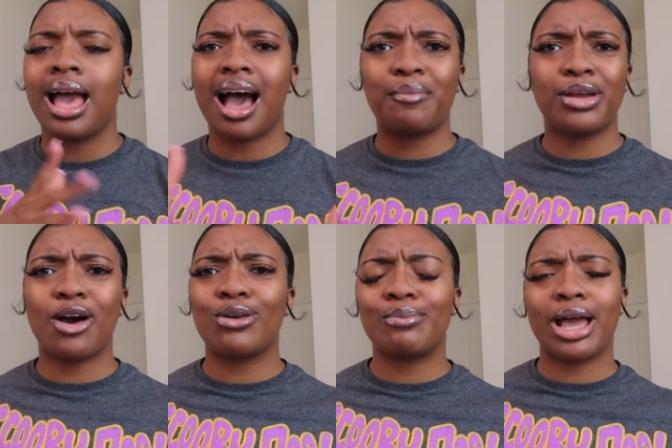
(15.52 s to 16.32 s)
i've been
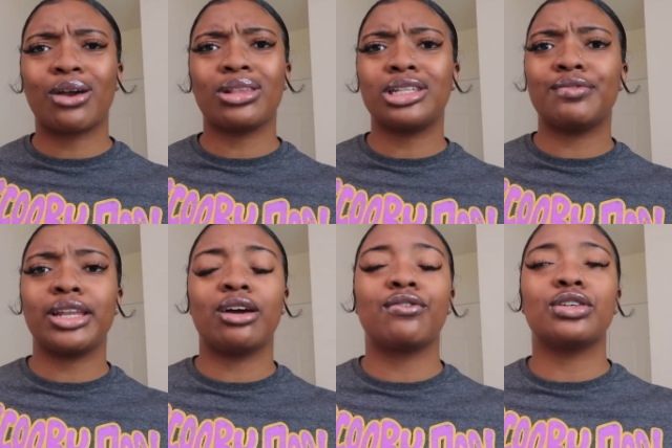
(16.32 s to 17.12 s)
holding back on this
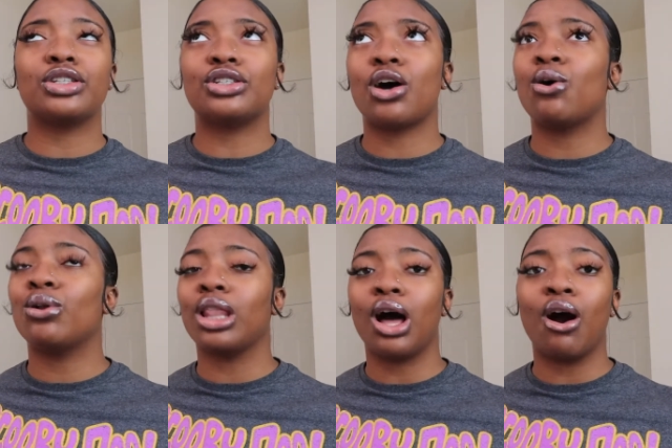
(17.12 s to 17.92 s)
video for so
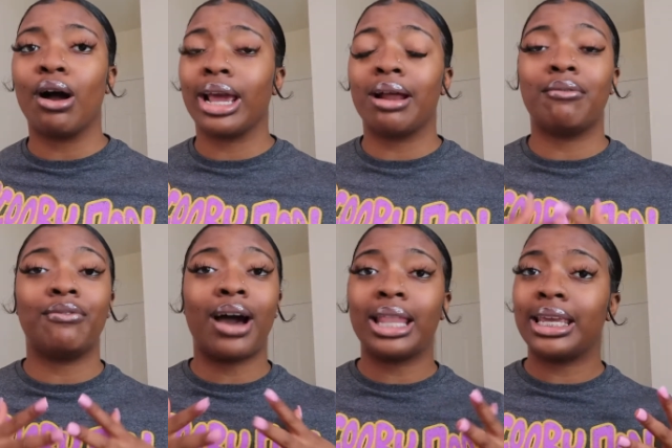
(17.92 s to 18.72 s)
long and i'm
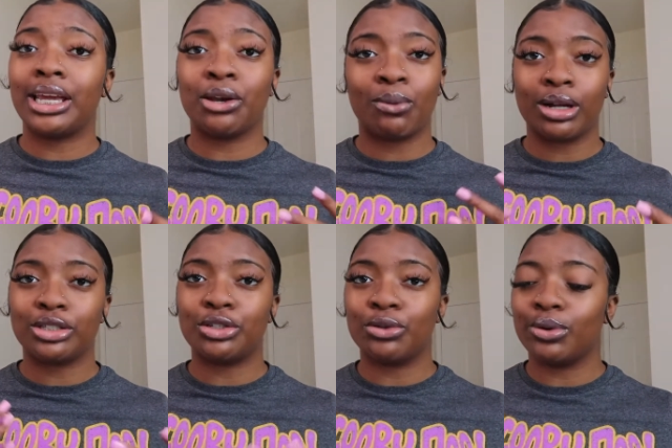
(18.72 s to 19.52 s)
finally getting around
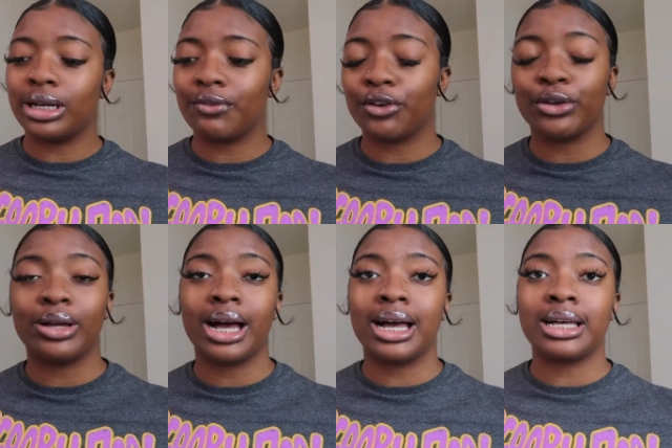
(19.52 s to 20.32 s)
to doing it for you
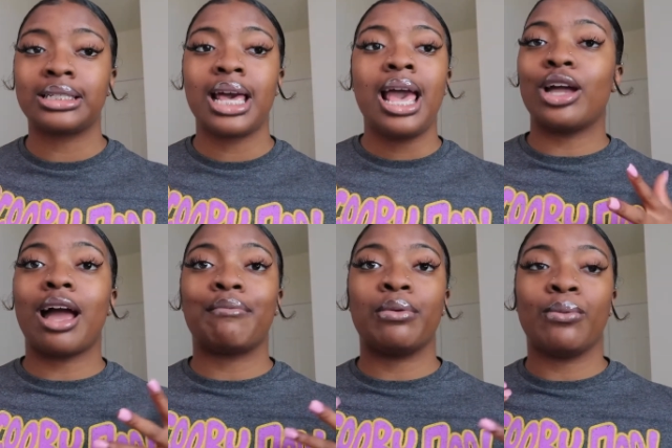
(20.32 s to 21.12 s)
guys y'all
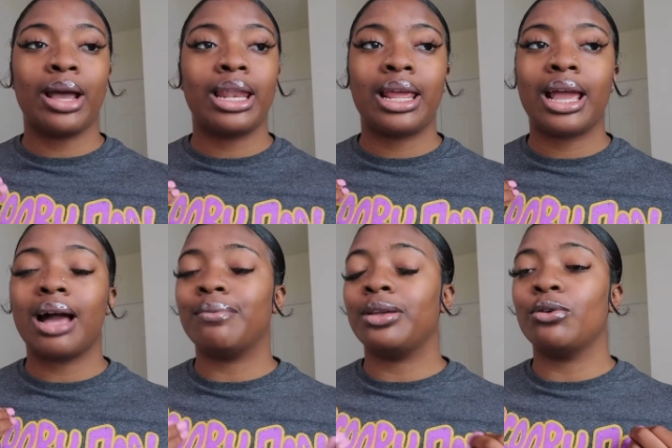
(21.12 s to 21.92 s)
have been waiting
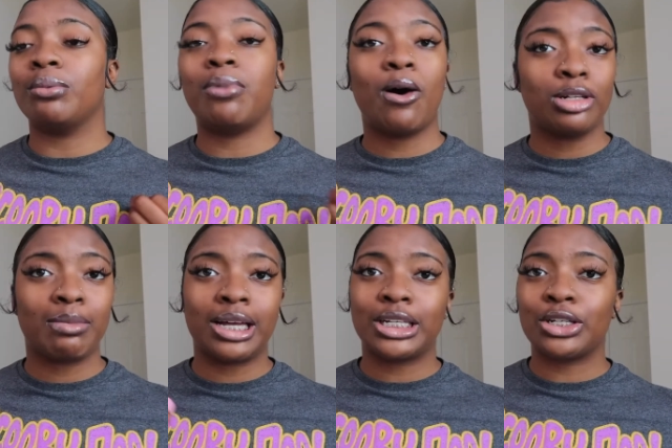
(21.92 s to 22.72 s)
i've been doing polls on
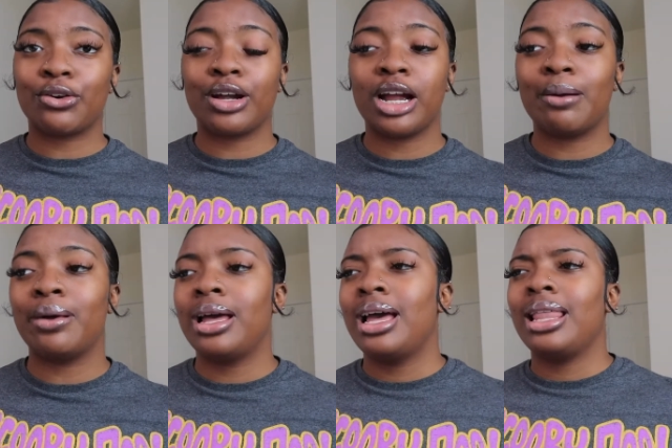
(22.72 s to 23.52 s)
my instagram
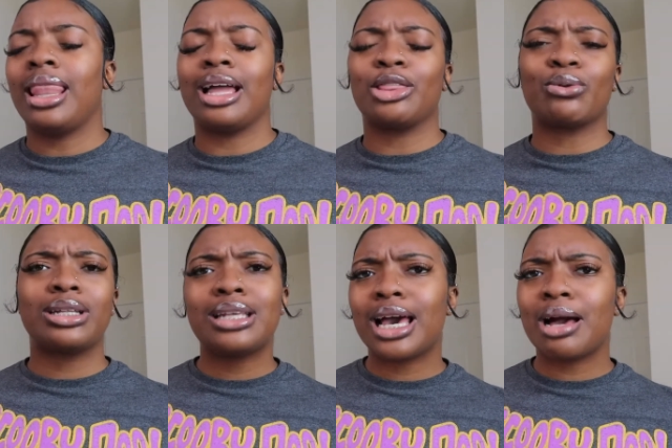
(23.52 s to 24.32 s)
like three
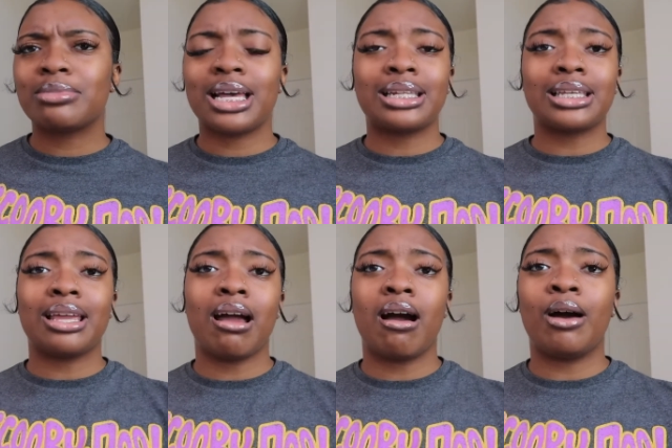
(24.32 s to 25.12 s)
times asking
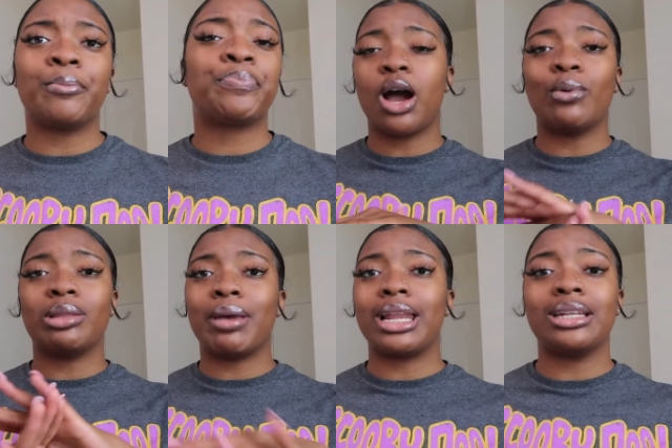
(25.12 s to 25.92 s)
y'all y'all want
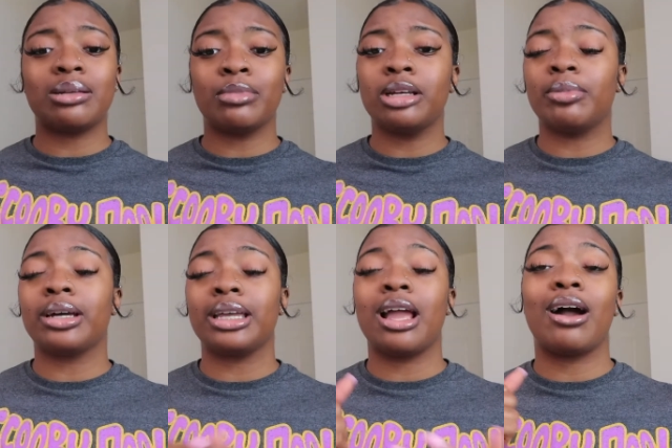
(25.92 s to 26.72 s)
the baddie in the summer
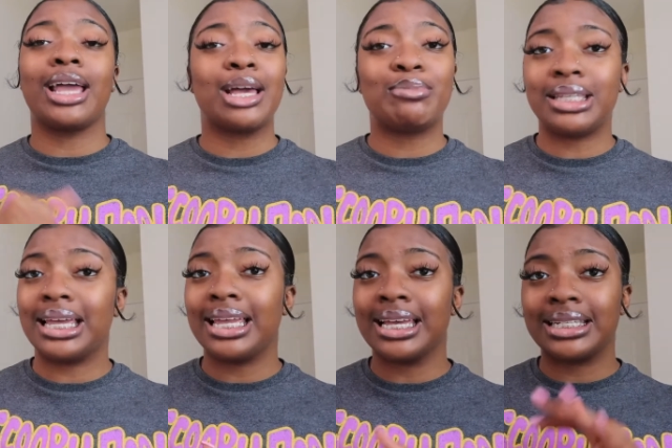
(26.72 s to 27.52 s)
lookbook and y'all kept
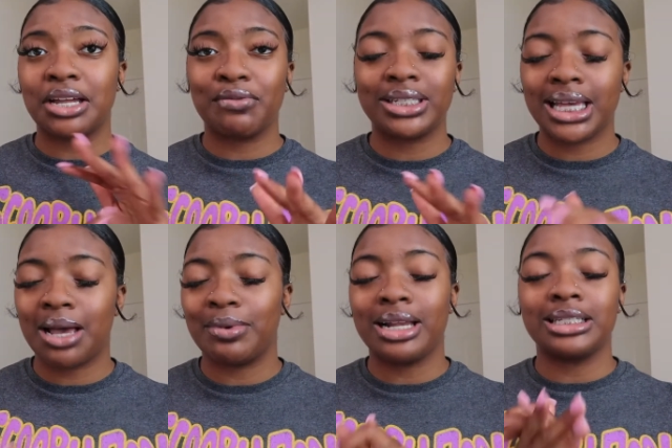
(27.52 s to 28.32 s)
saying yes every
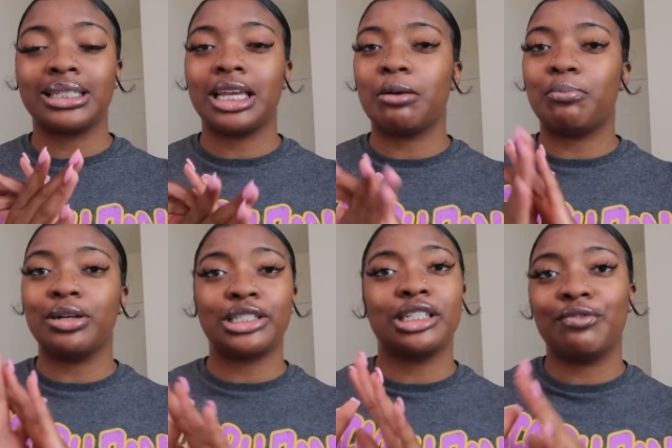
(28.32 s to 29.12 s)
time and i just kept
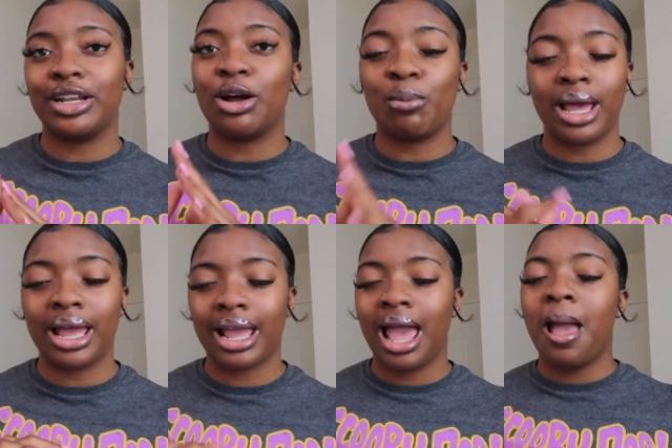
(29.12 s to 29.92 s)
pushing the video back